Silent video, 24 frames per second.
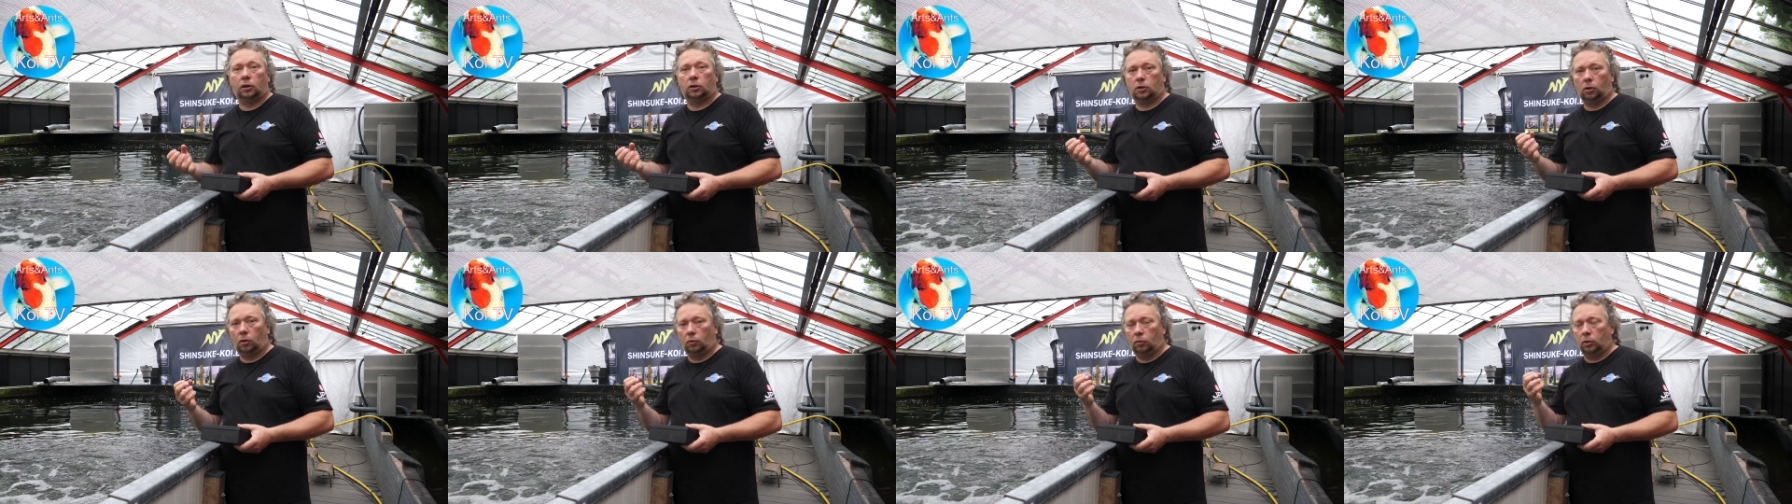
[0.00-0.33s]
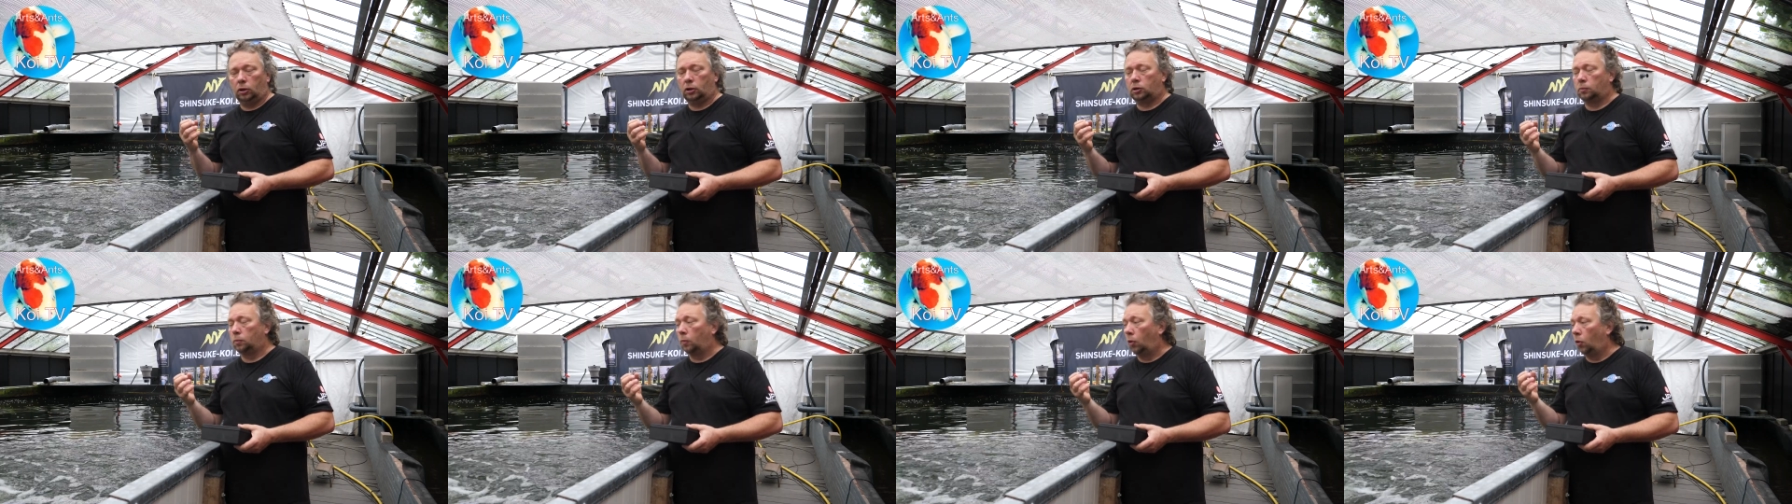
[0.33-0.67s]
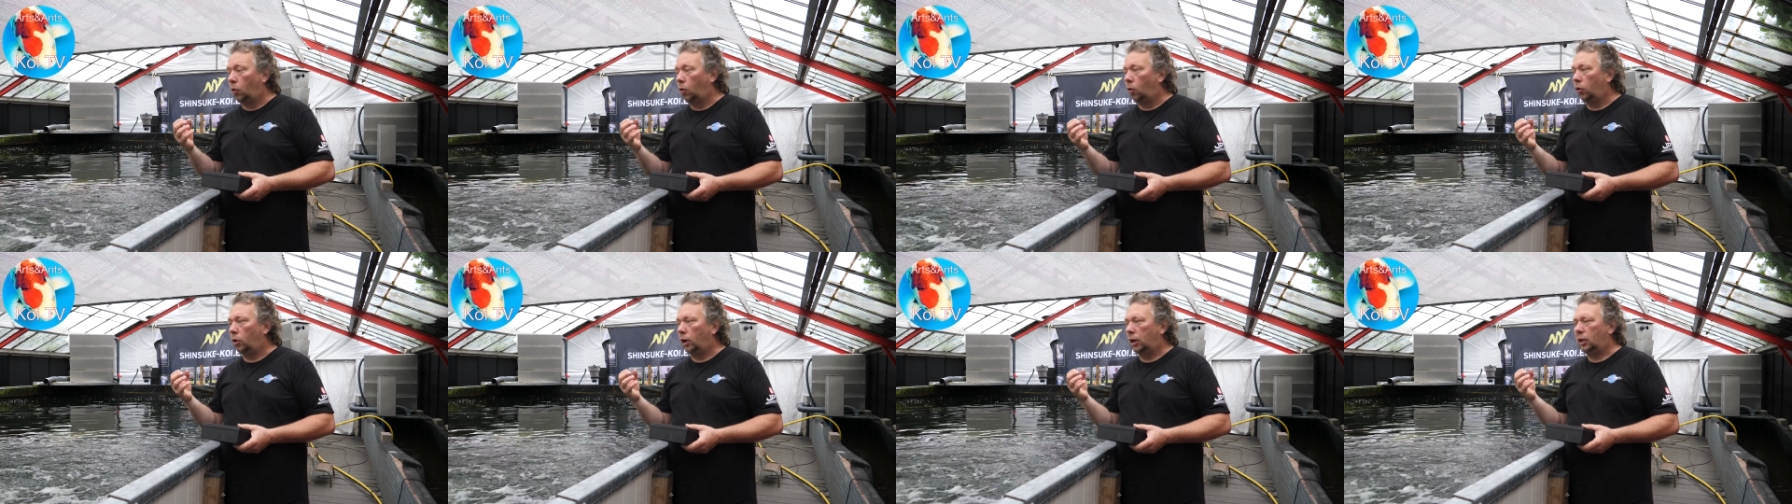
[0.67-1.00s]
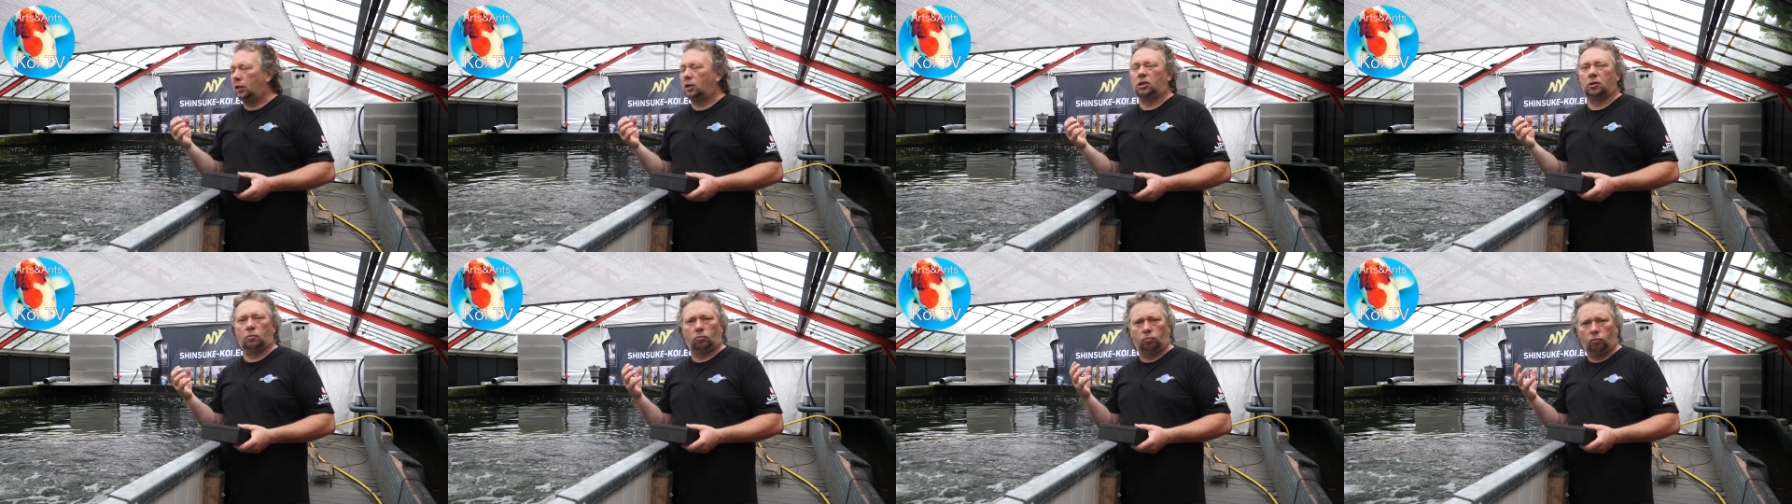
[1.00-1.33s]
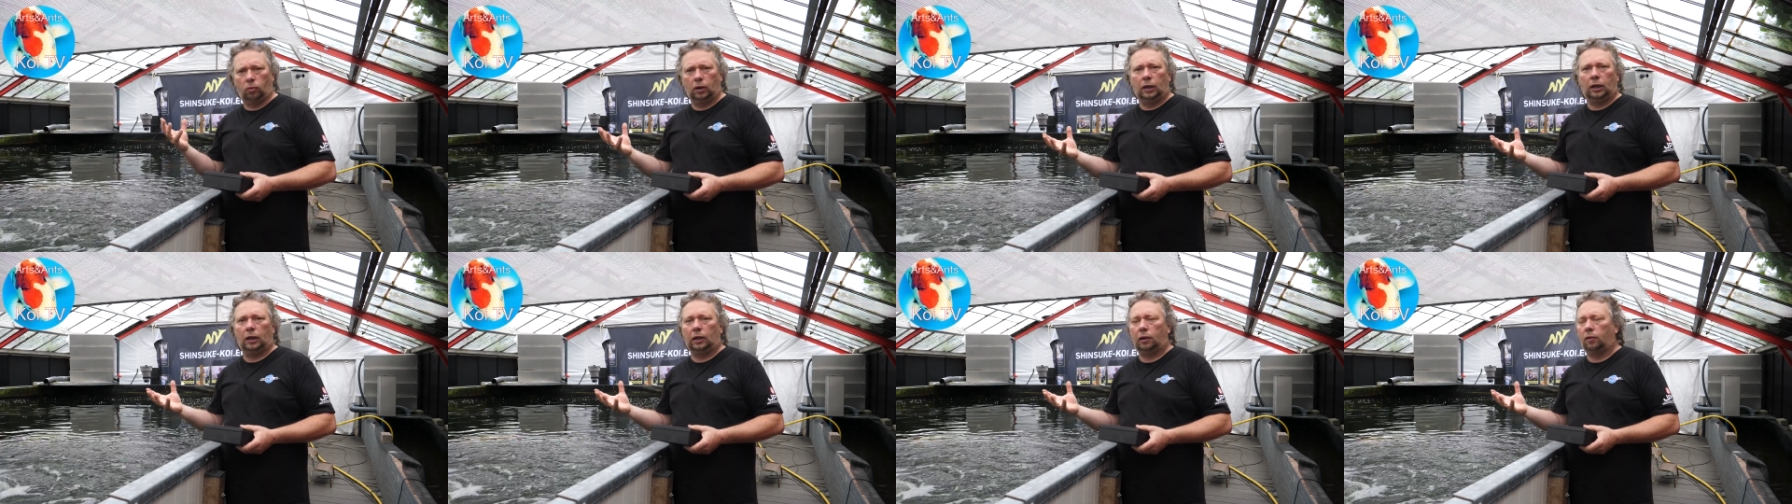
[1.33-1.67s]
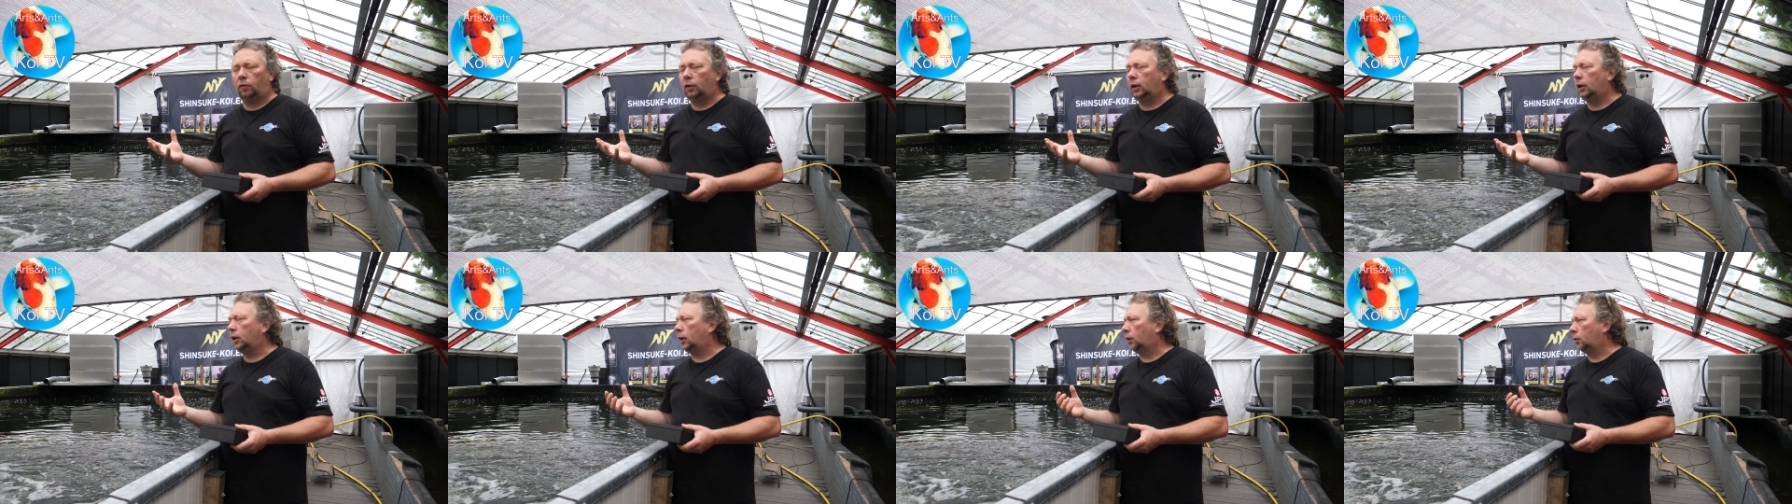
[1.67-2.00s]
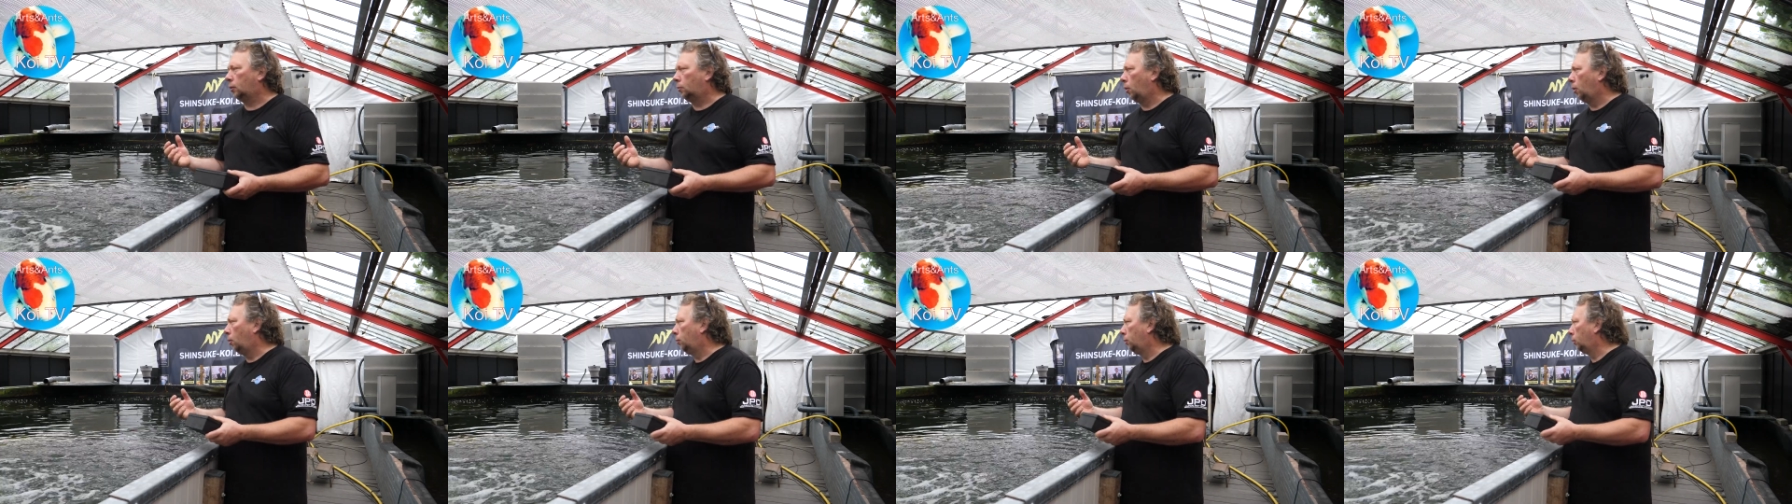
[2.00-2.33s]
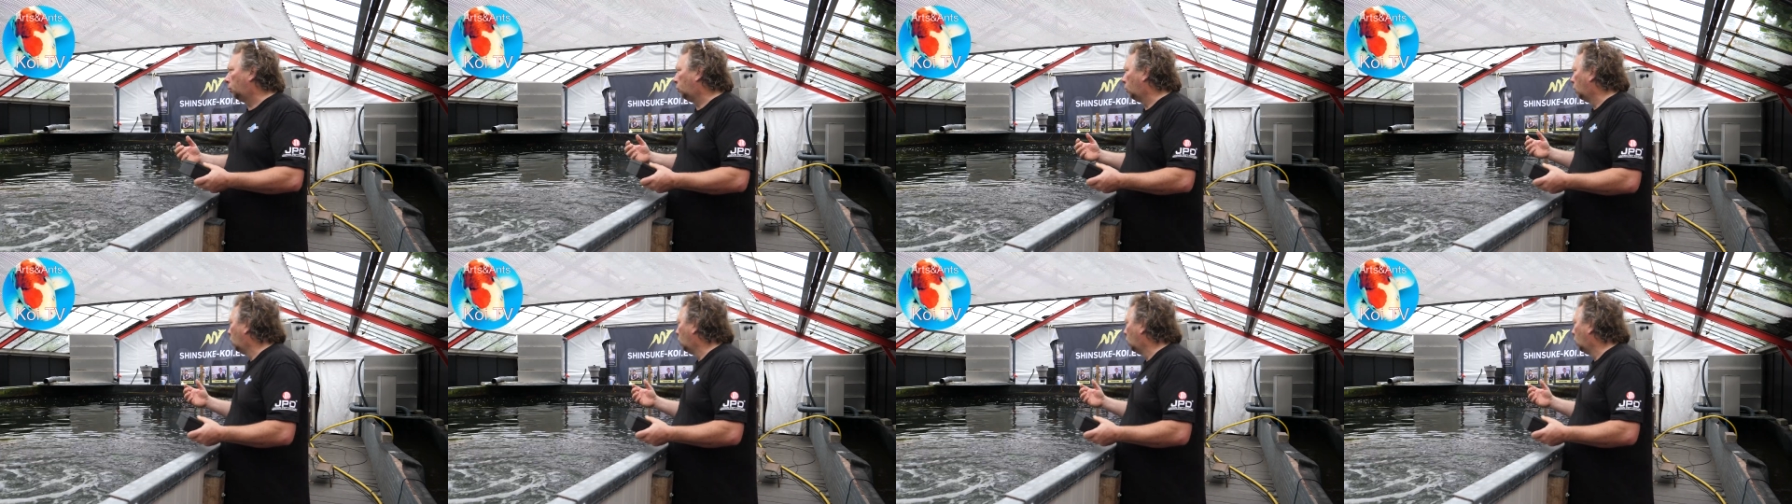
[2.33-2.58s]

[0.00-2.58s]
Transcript: so it's more, it's really green at the moment.